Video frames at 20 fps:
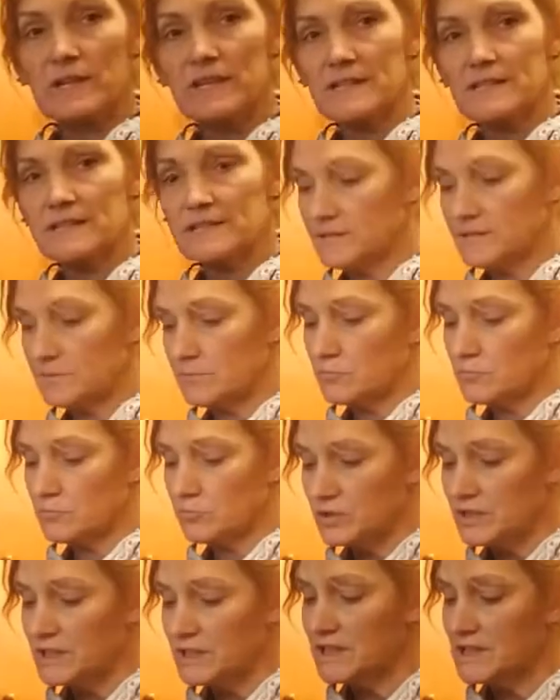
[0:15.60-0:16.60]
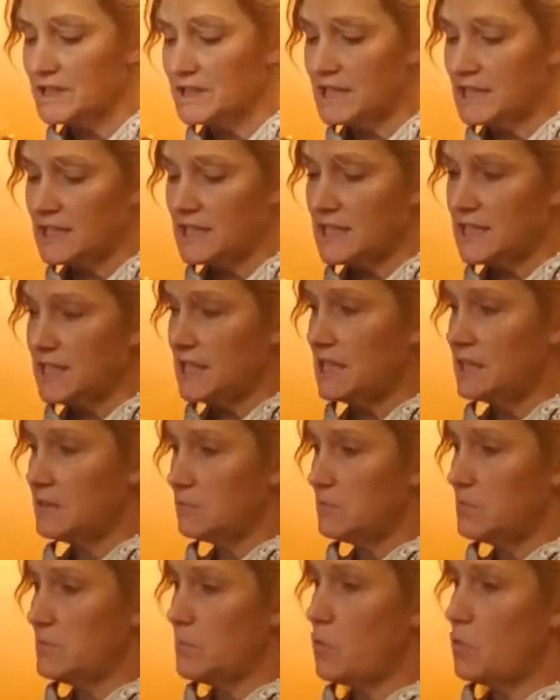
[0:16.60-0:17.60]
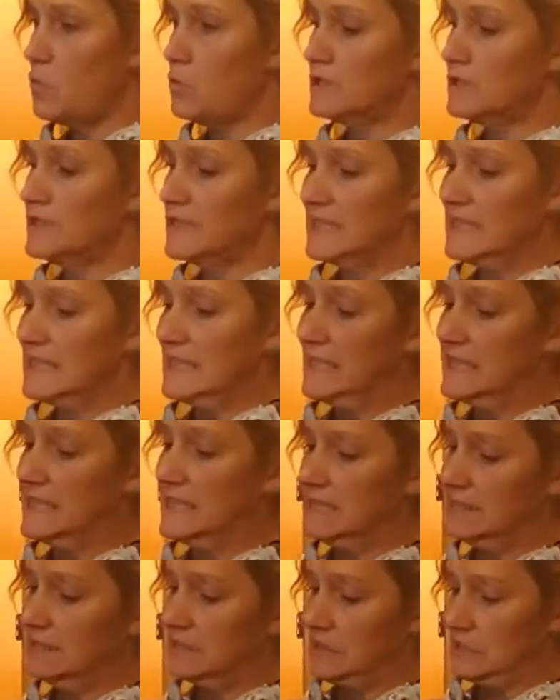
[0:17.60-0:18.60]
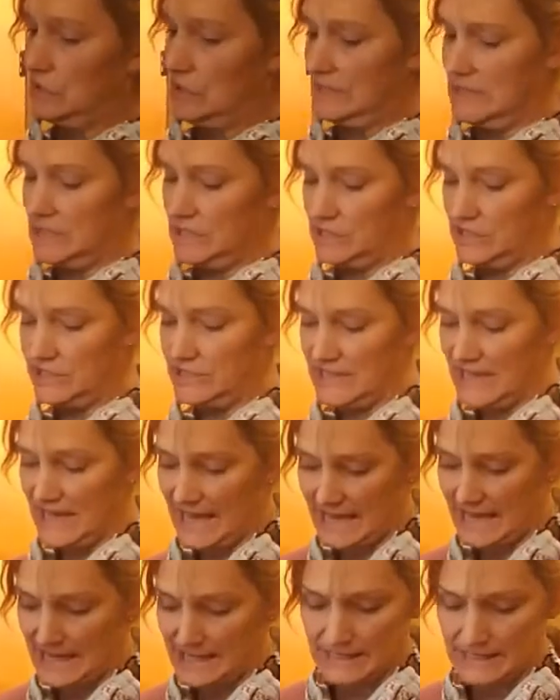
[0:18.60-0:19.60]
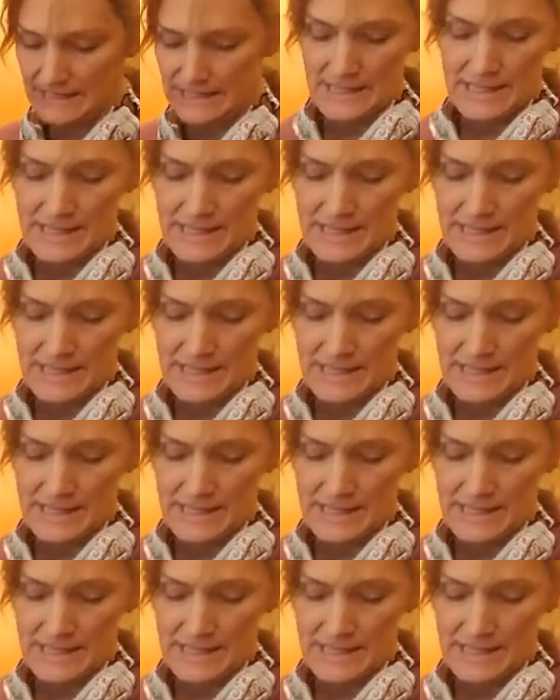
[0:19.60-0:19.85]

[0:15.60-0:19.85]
is some really moldy, grungy tack